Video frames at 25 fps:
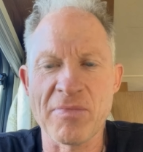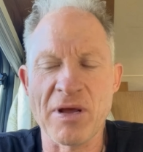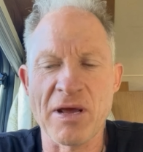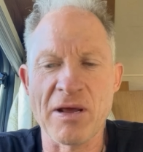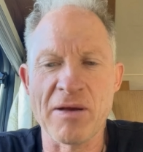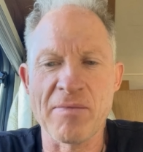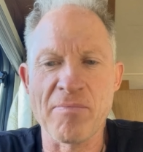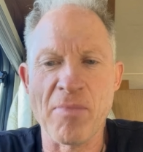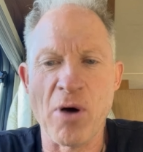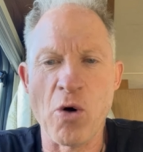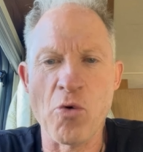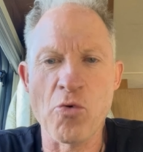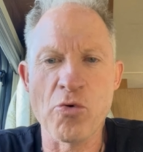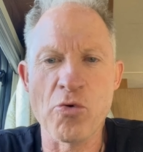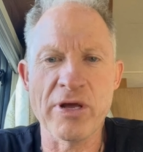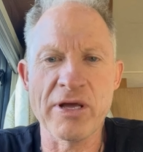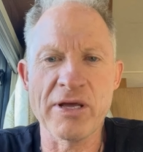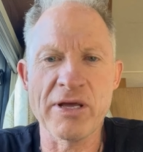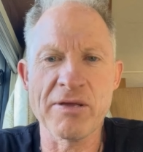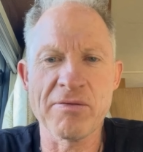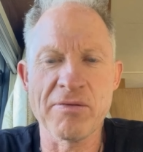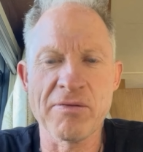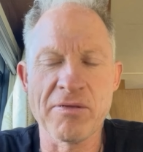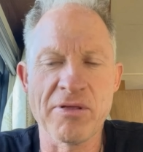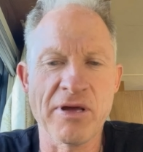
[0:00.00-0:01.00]

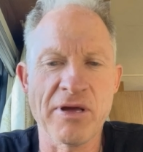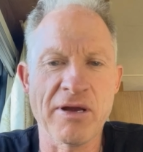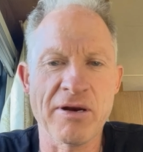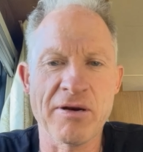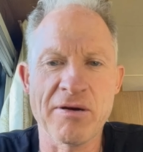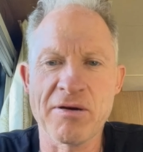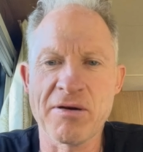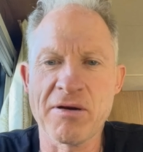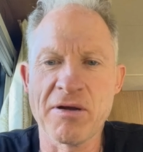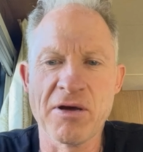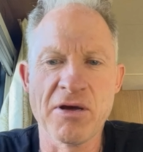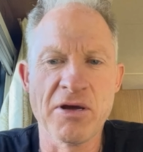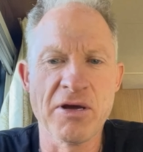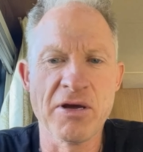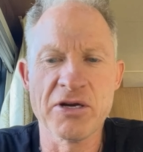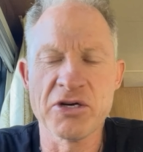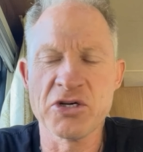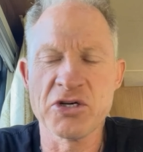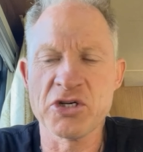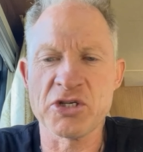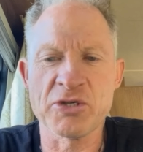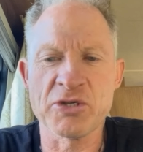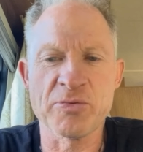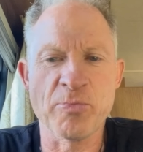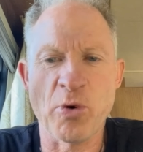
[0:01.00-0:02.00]
moldy, then
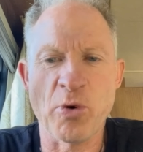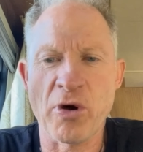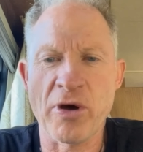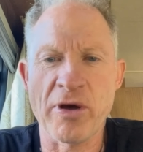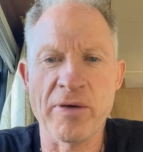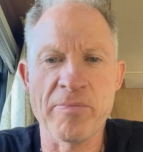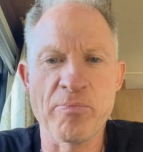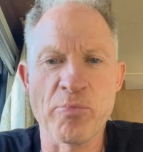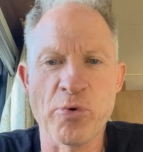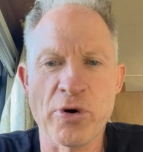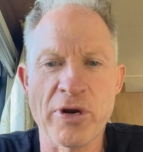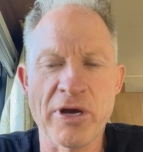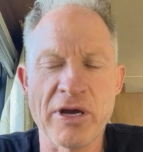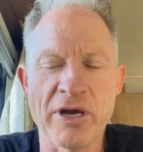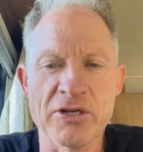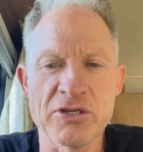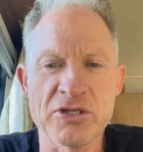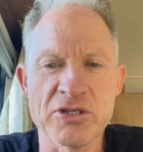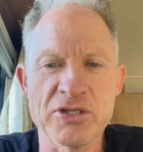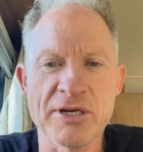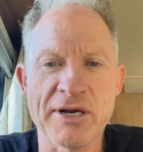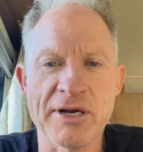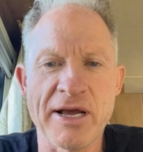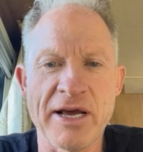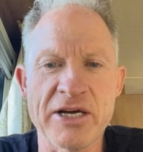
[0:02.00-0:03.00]
just by putting
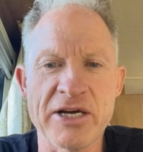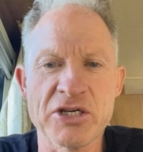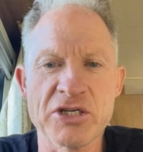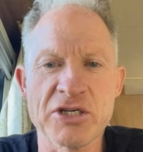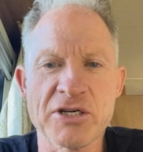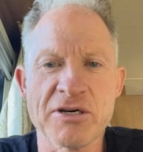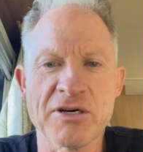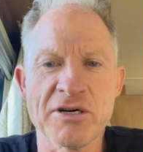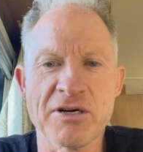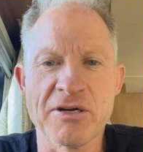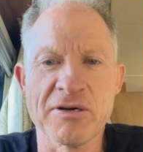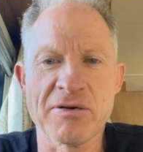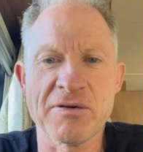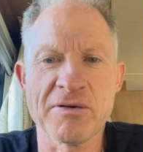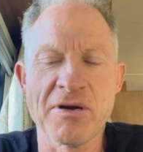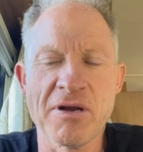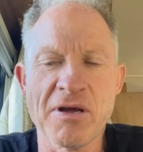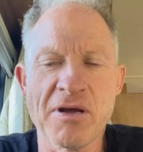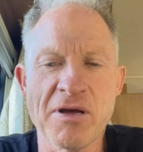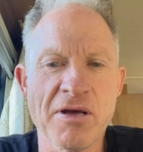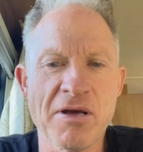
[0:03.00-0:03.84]
insulation in,